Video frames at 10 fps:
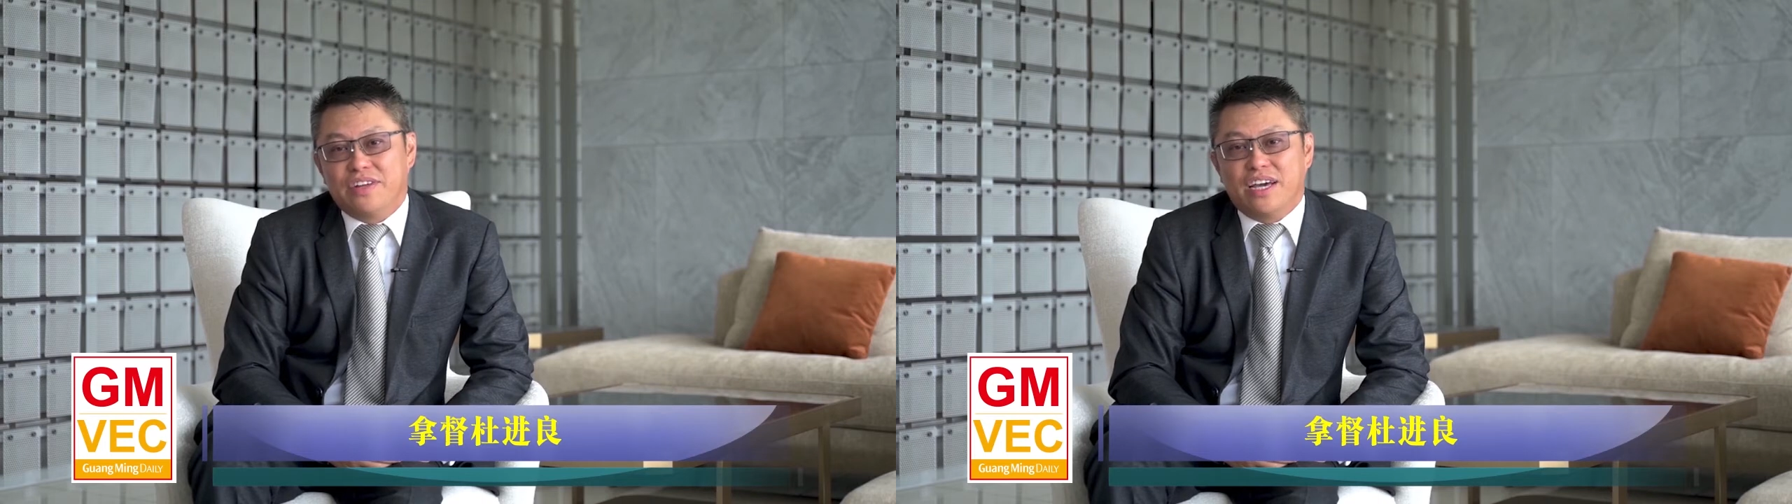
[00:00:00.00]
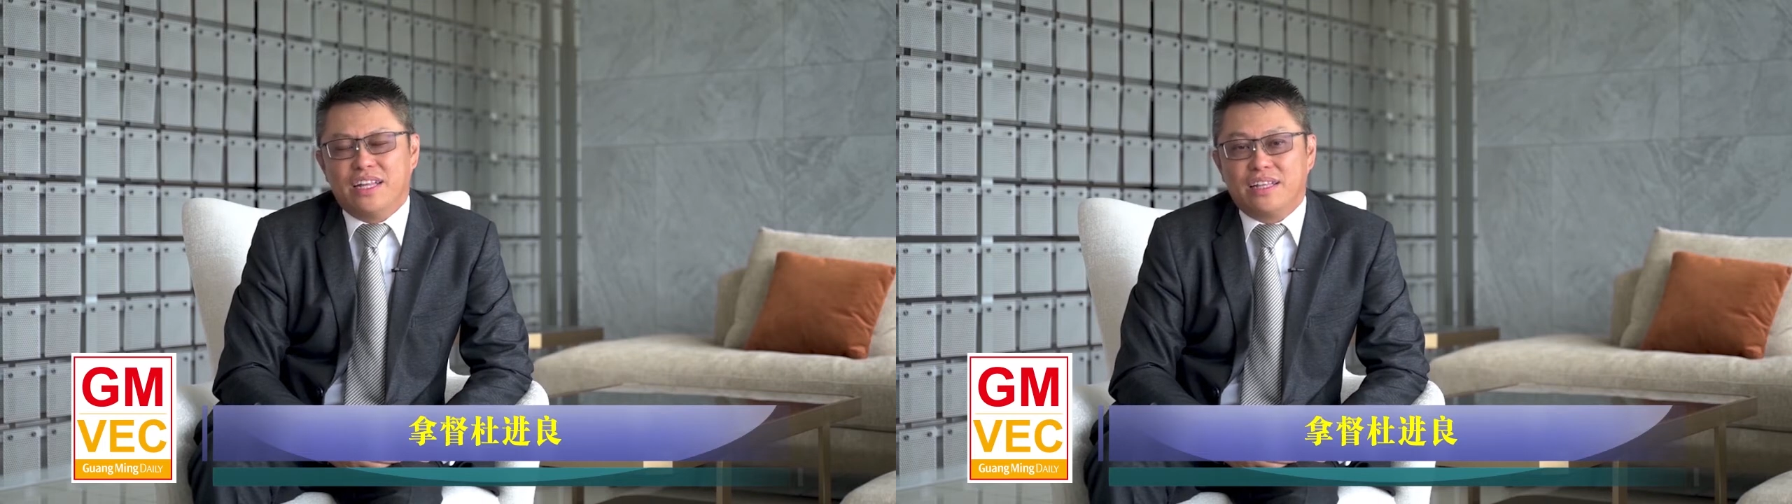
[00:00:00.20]

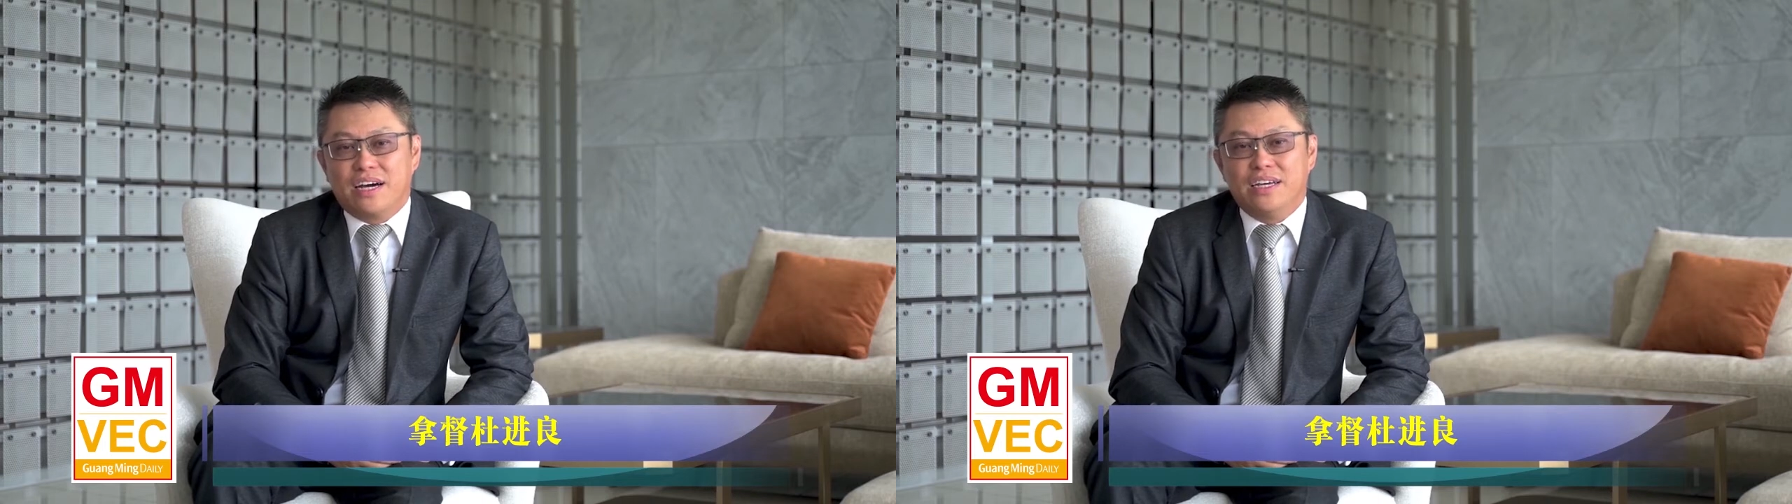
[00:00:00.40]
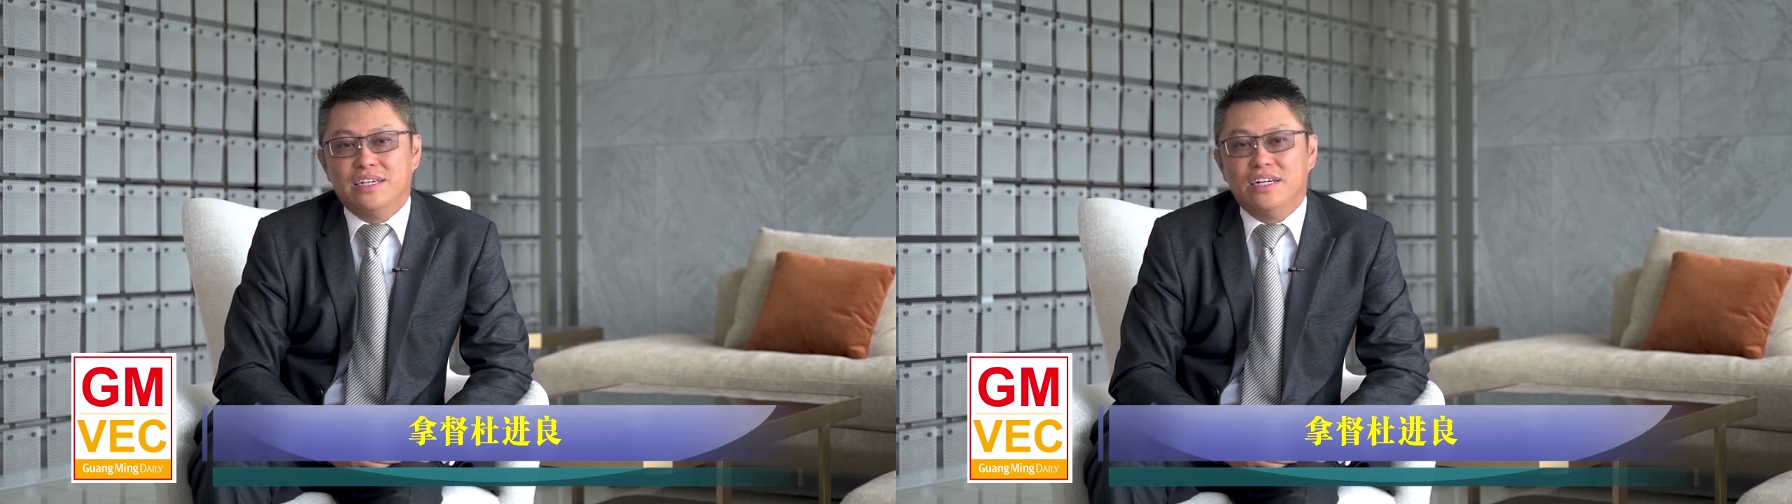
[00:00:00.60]
the
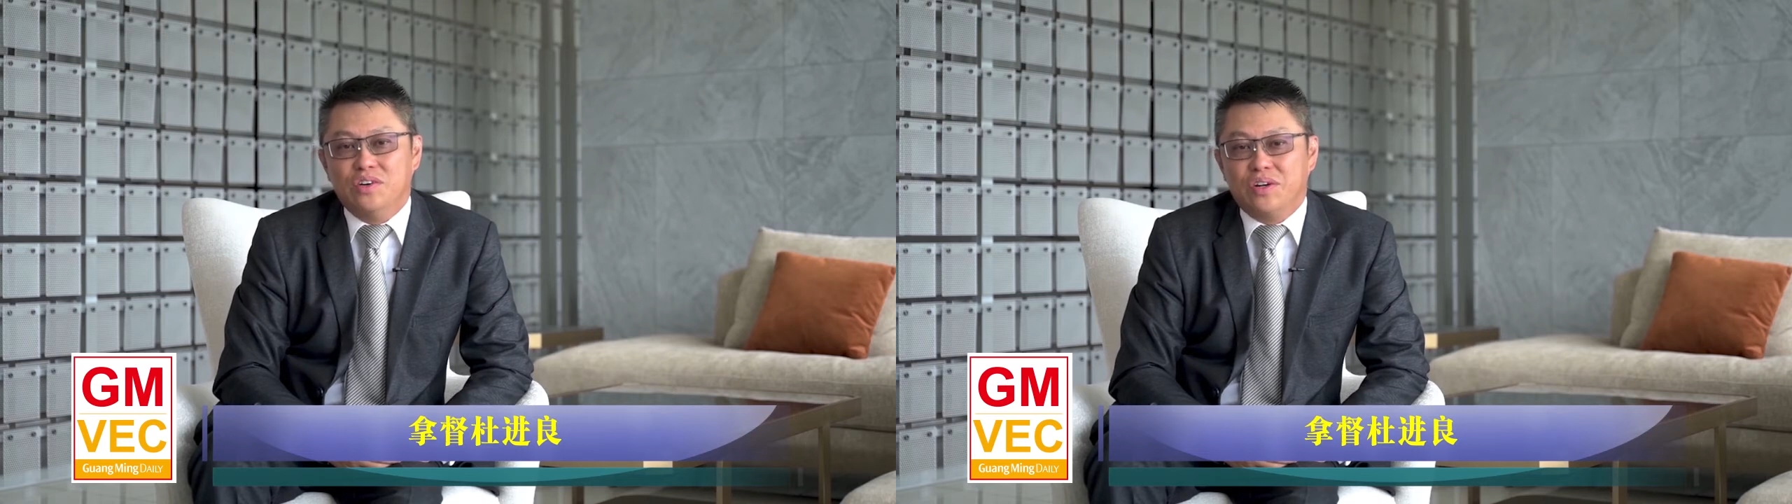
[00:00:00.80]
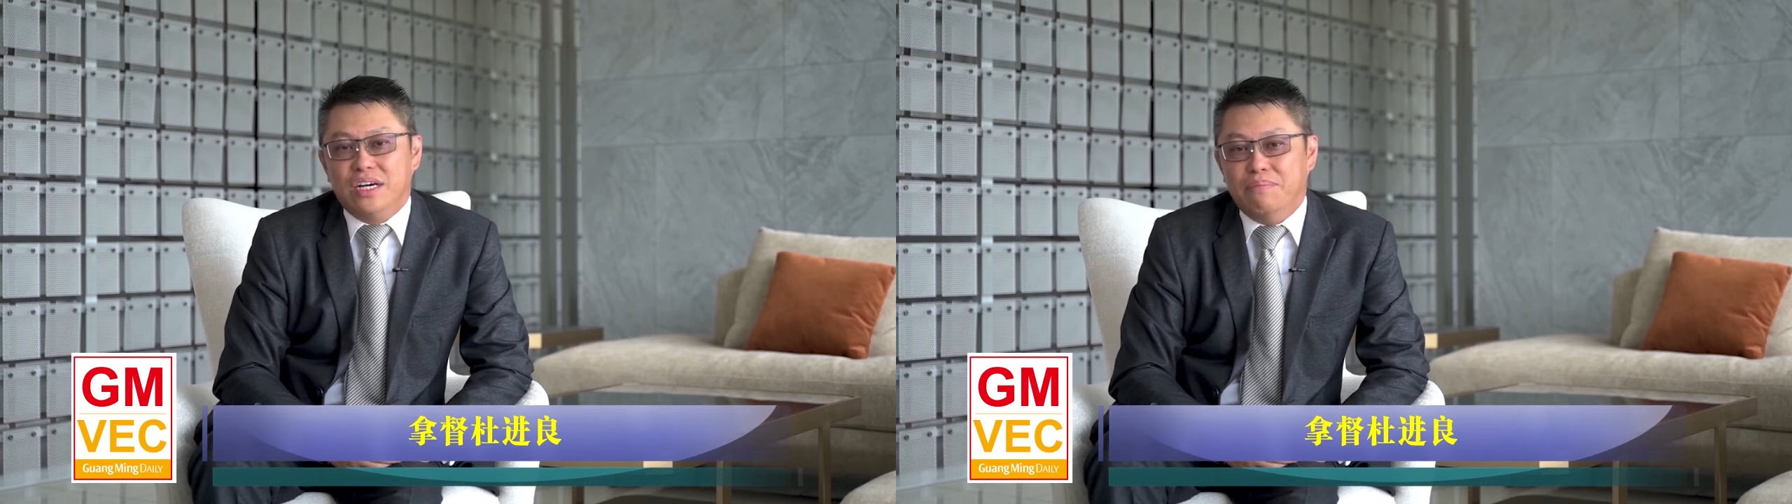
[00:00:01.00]
entire
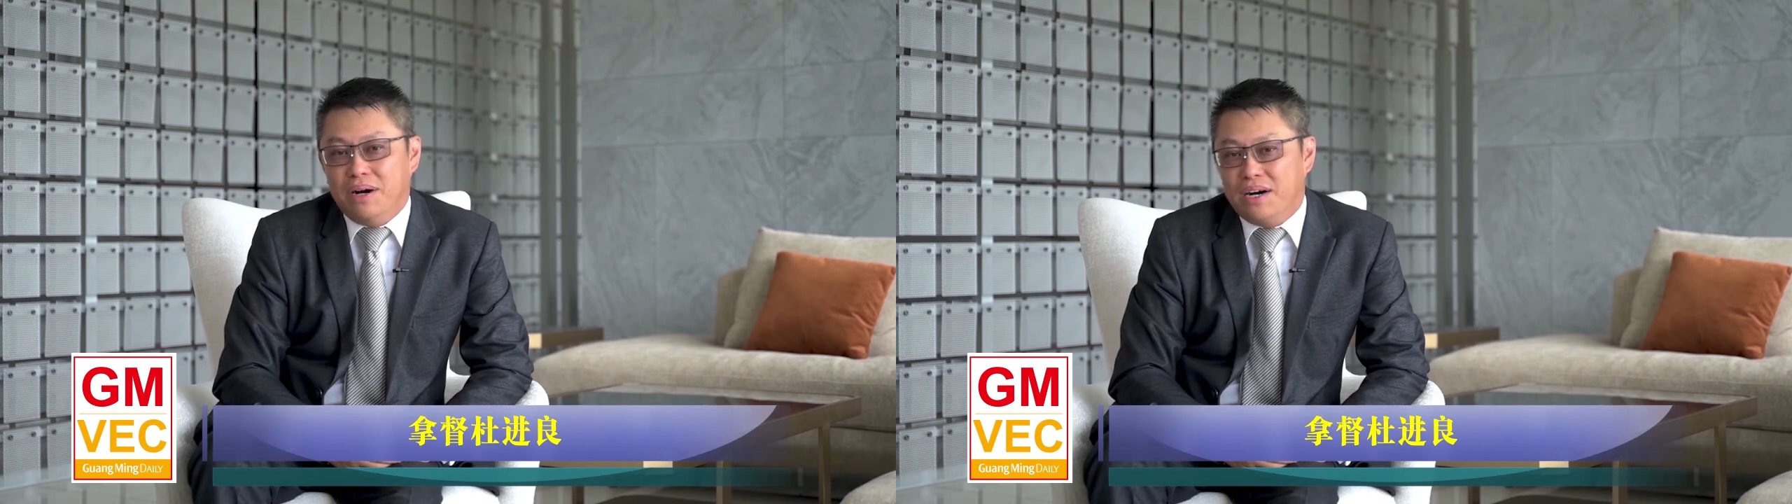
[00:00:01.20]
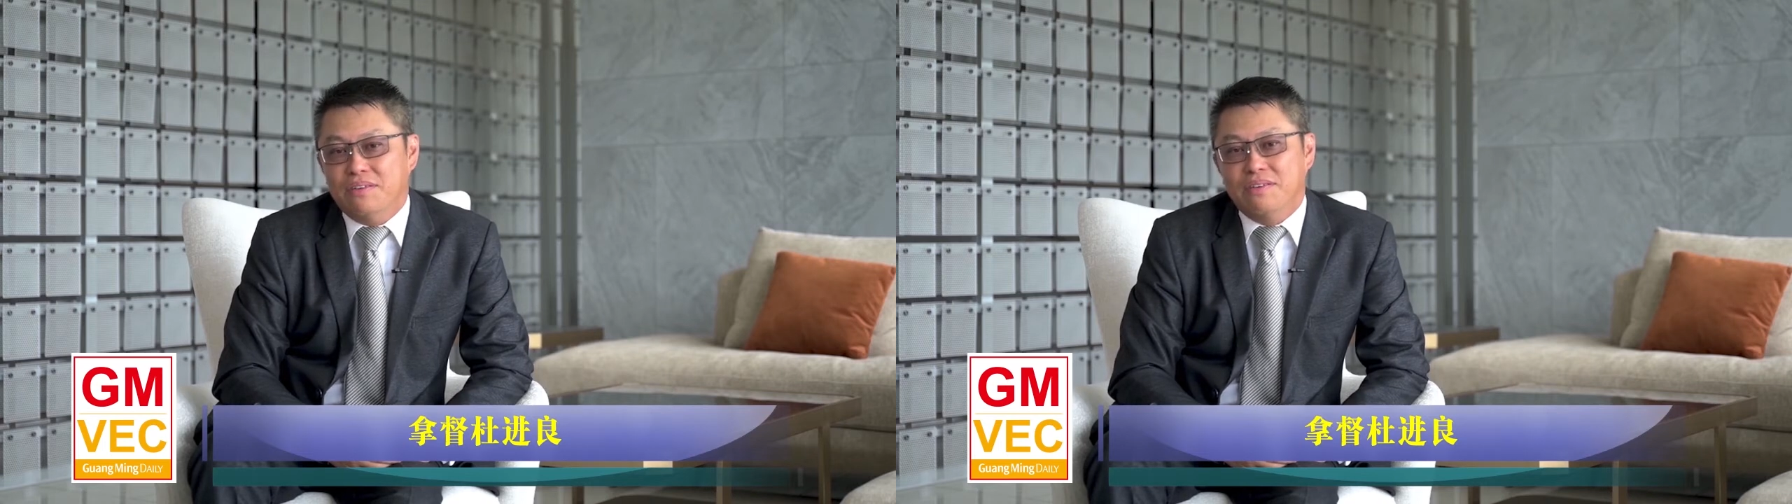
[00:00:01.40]
loan
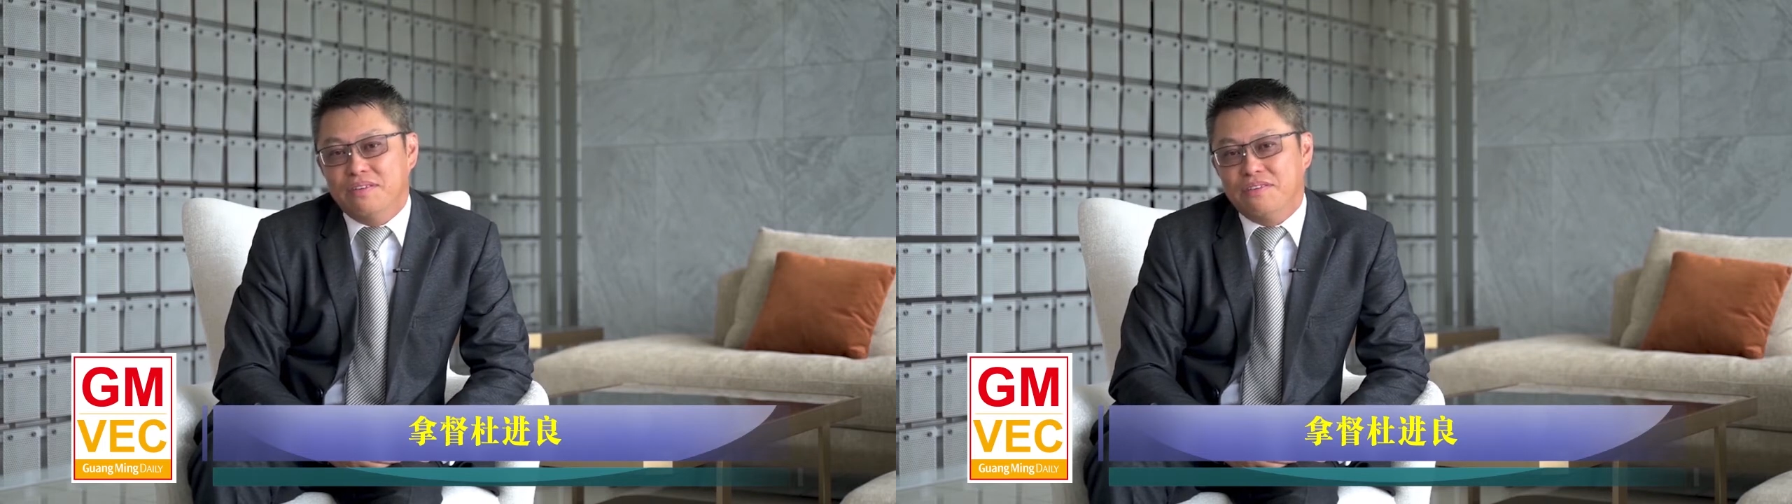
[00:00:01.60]
amount